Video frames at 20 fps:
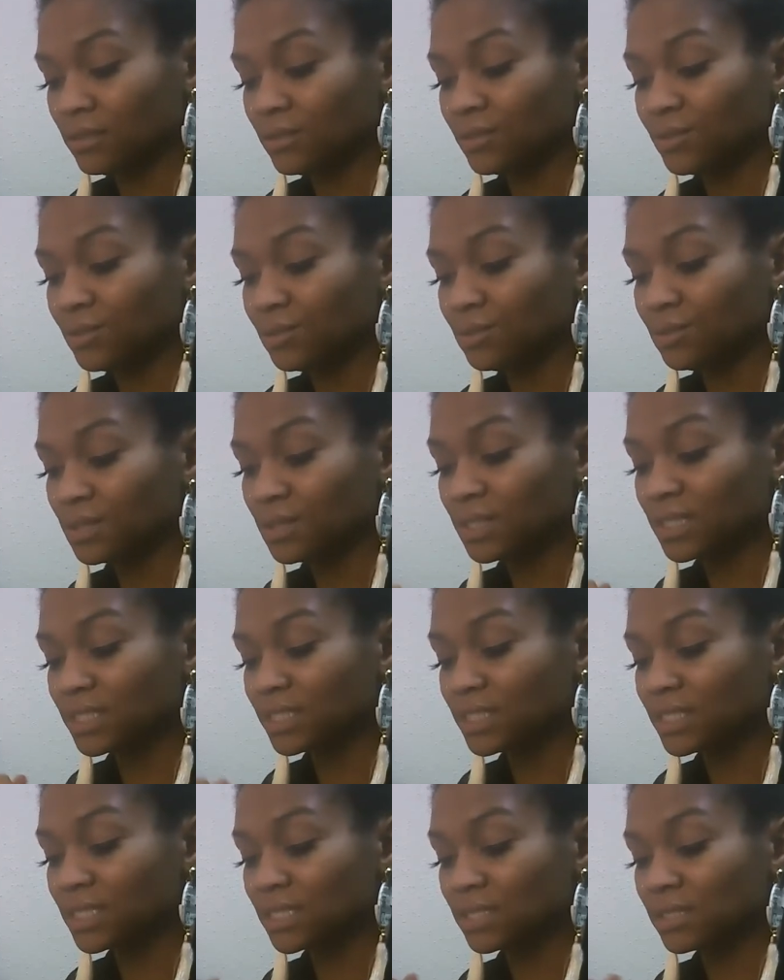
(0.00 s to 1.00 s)
Use
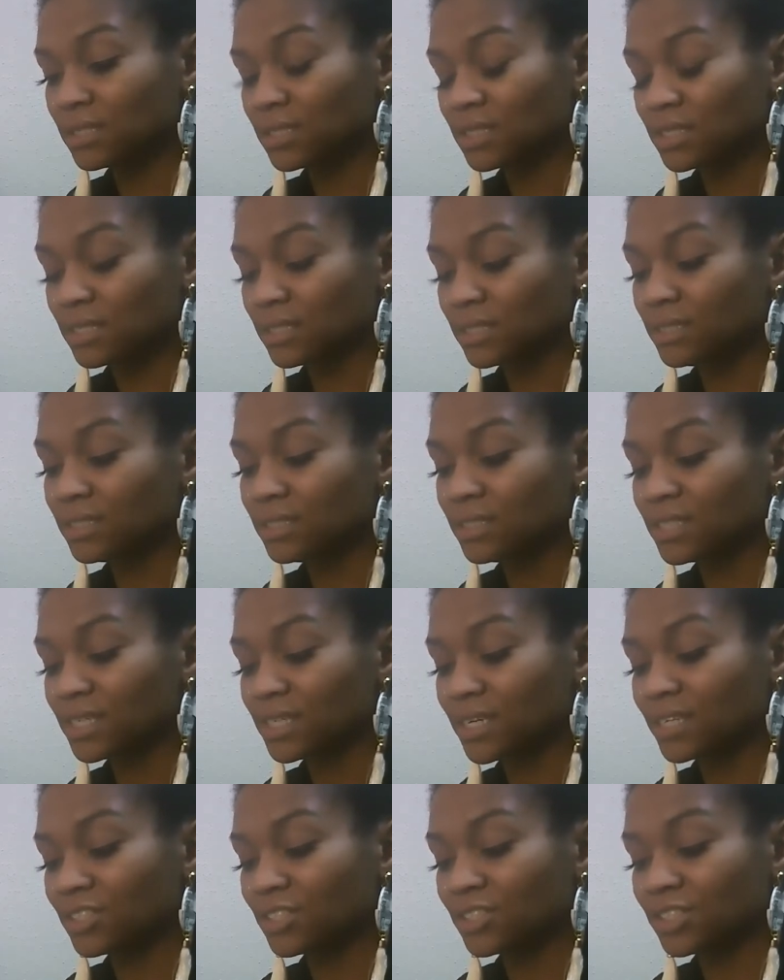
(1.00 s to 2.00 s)
this Sun and
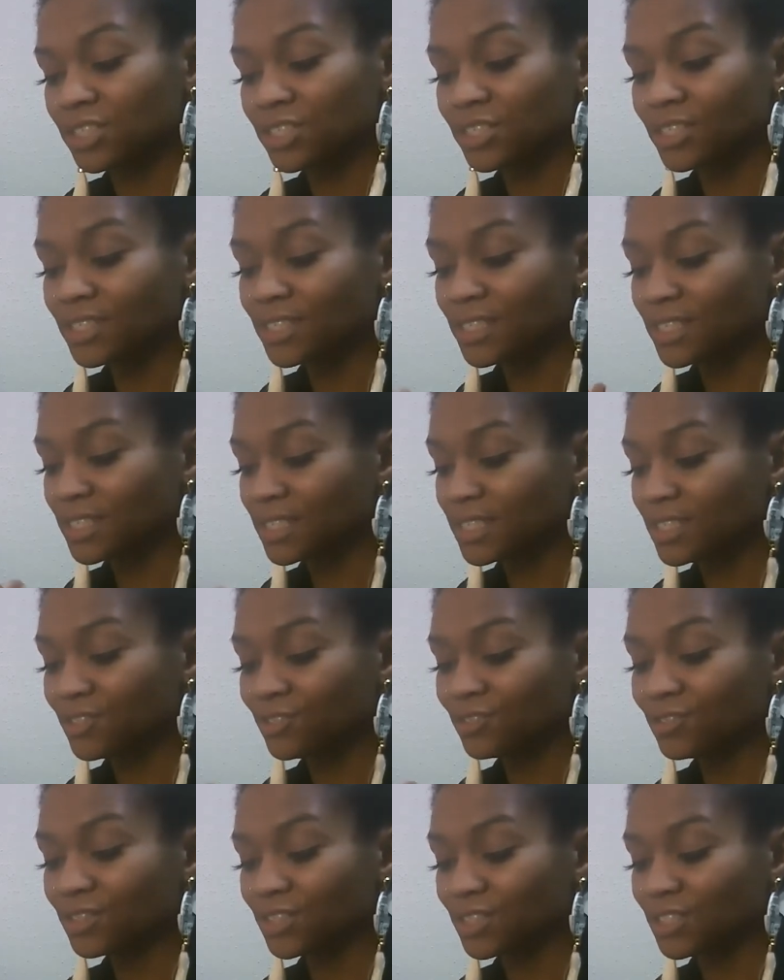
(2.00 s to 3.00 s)
Sagittarius
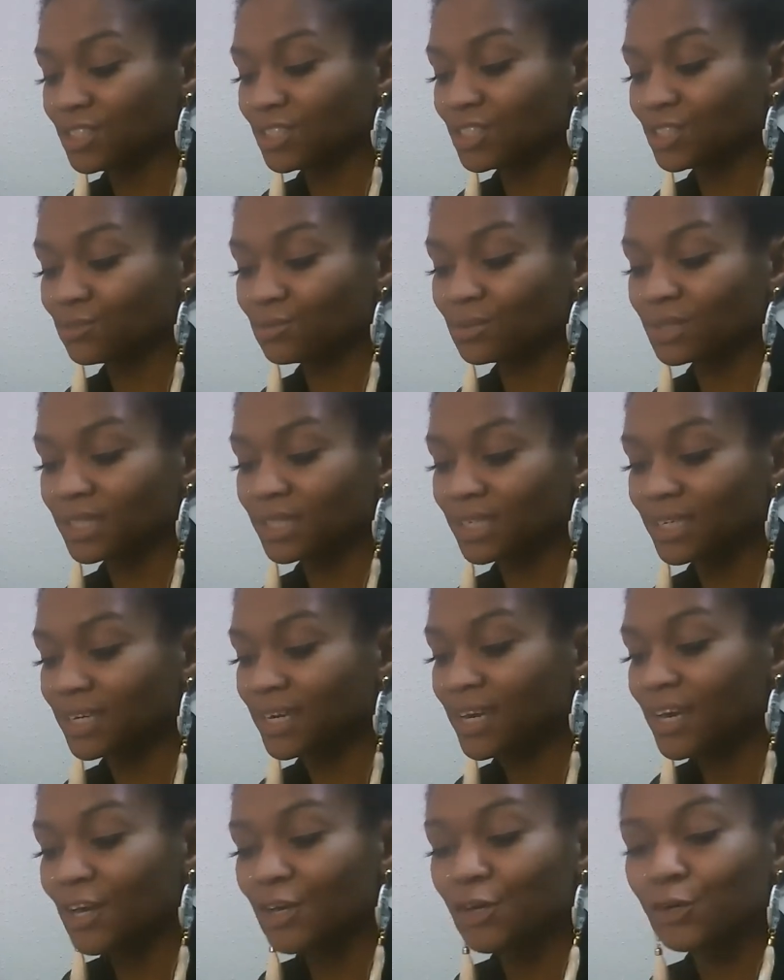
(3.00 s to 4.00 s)
energy to really
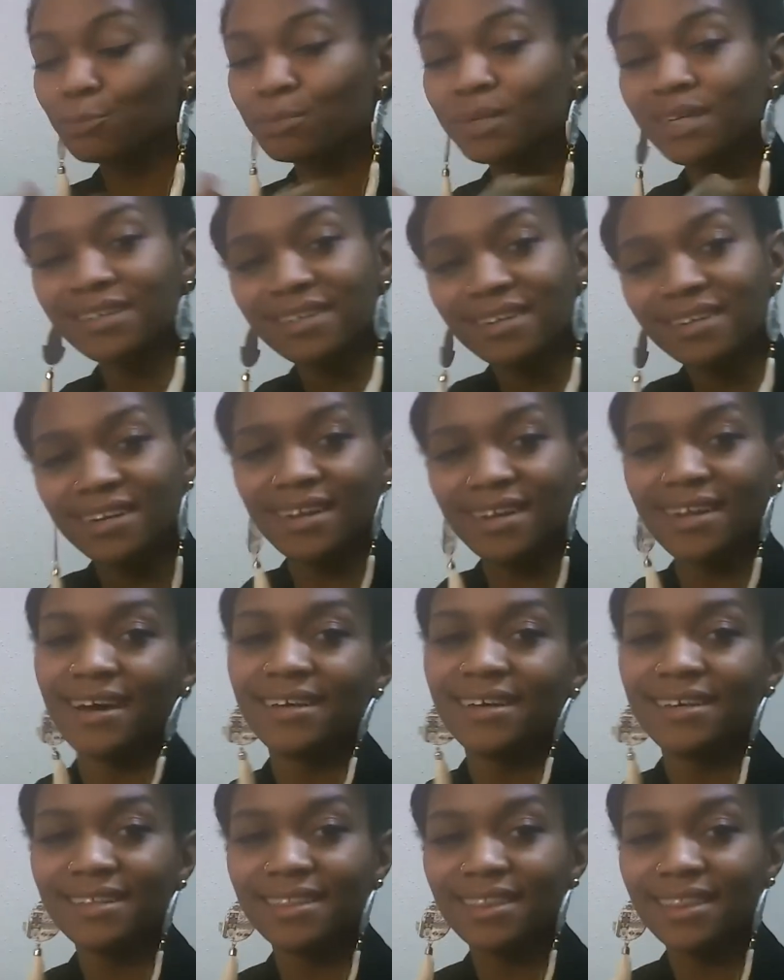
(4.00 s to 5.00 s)
help
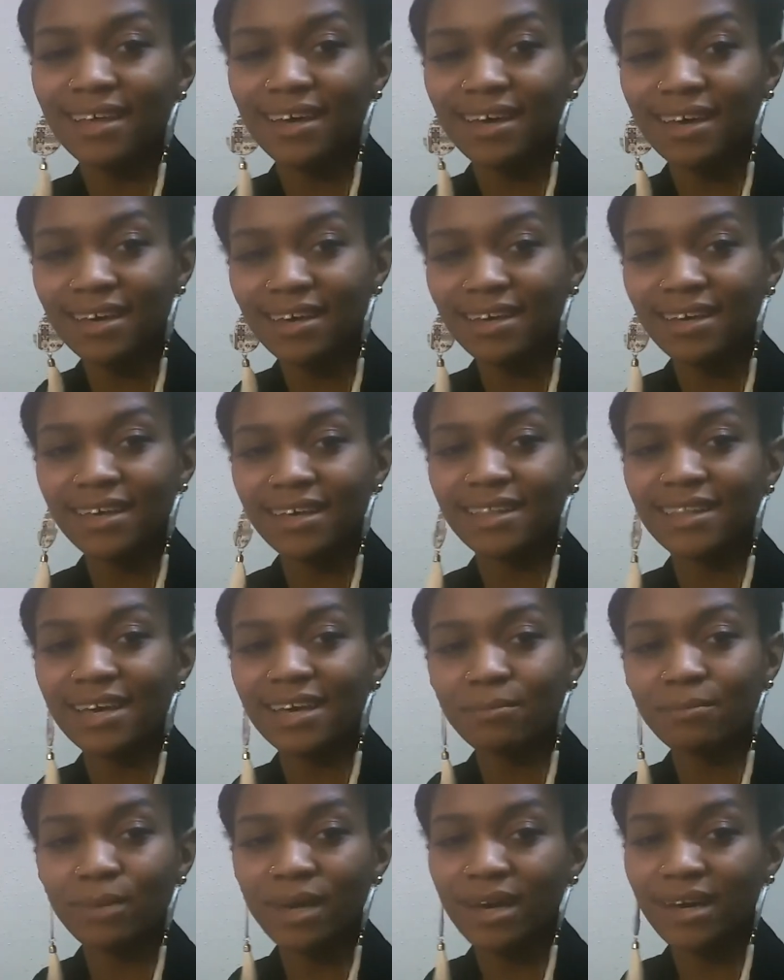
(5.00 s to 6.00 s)
ignite that
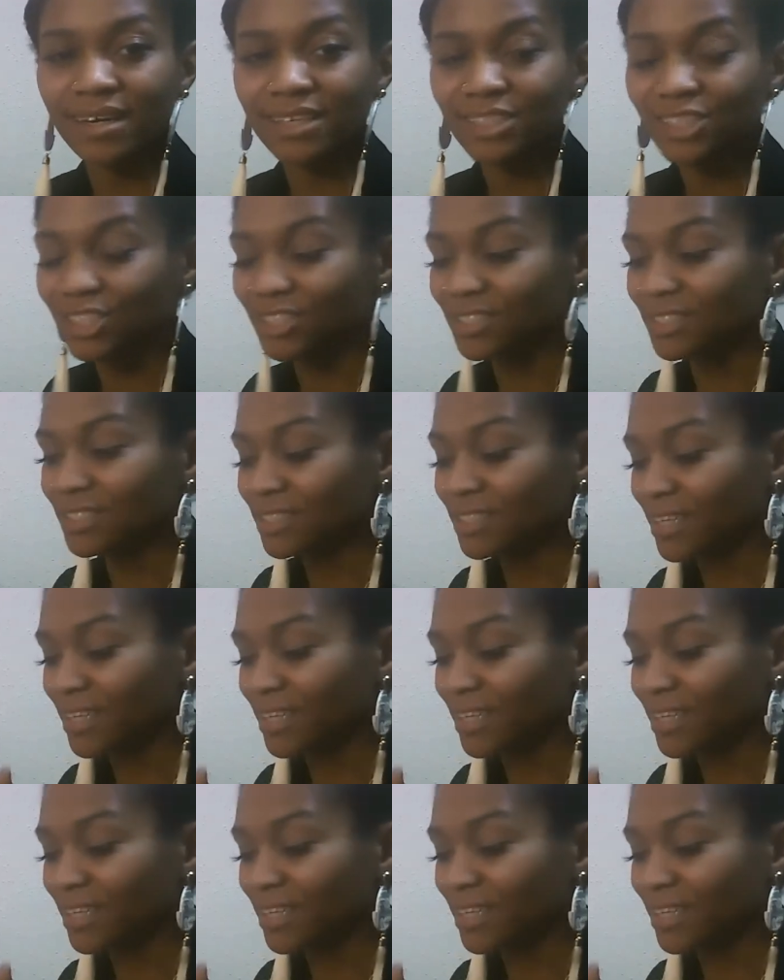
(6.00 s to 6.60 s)
that passion,